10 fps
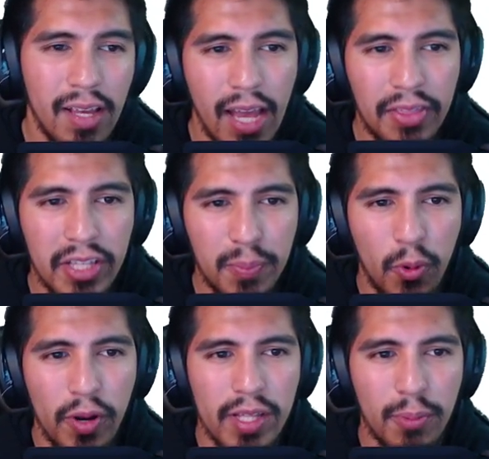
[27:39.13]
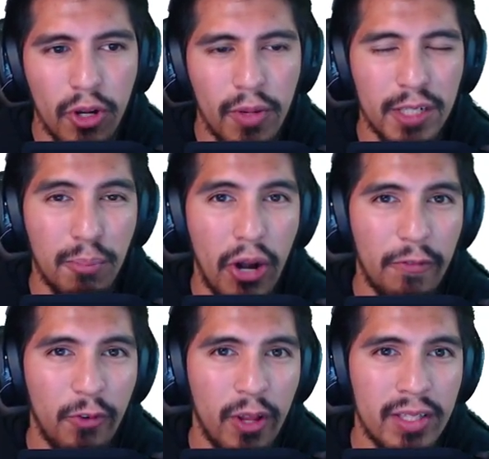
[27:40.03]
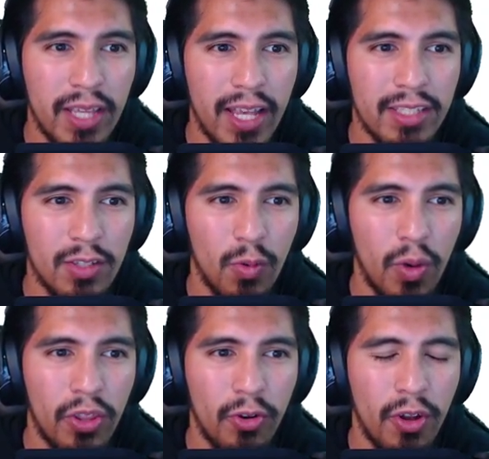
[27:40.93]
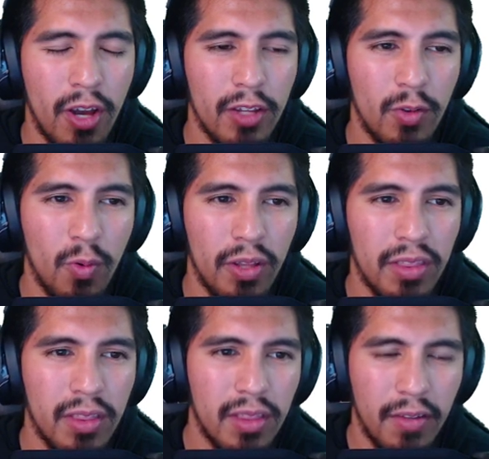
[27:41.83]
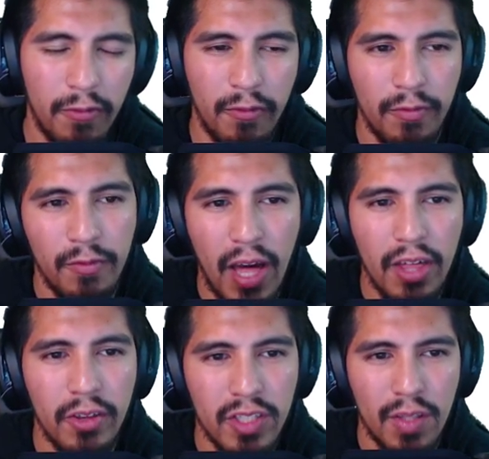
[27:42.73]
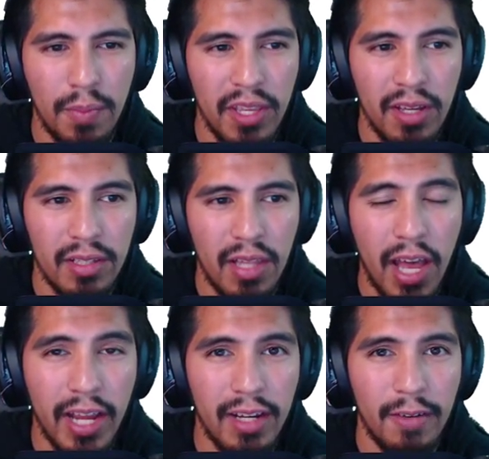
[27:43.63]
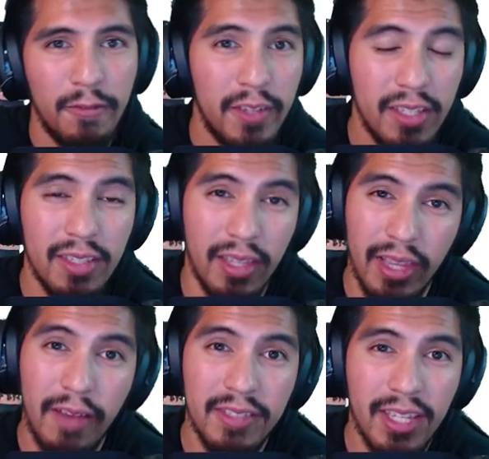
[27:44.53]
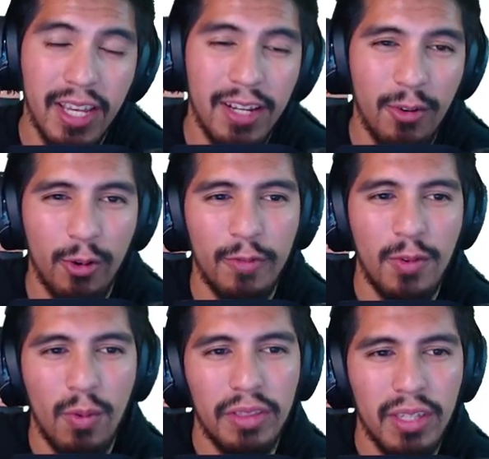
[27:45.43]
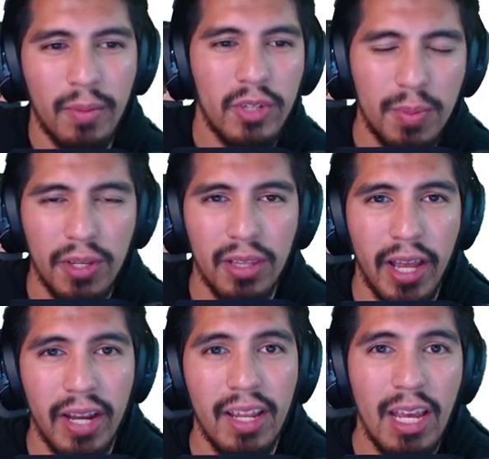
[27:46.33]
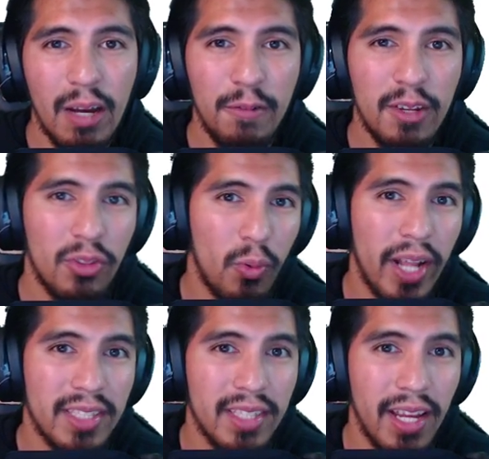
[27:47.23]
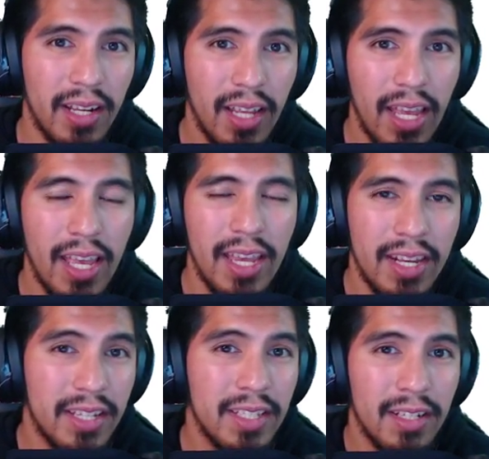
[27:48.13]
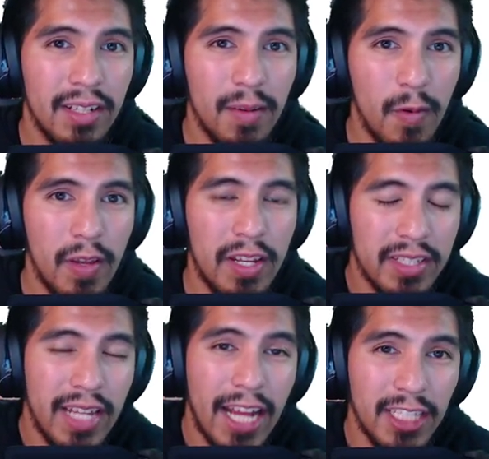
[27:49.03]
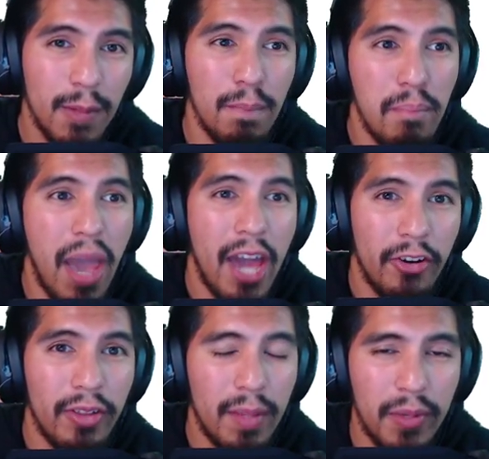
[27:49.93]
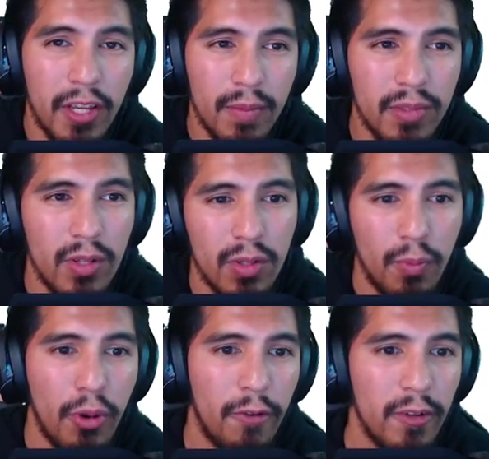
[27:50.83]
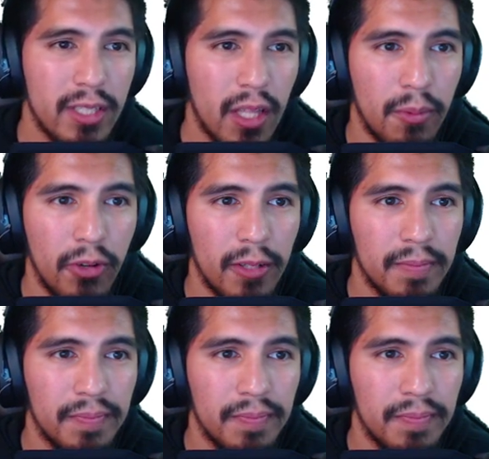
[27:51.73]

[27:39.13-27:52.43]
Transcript: At this point, it's pretty much preference as to whether or not you want the values to be aligned via the left side or if you want the numbers to be aligned via the right side. It doesn't actually matter. That becomes user preference at that point.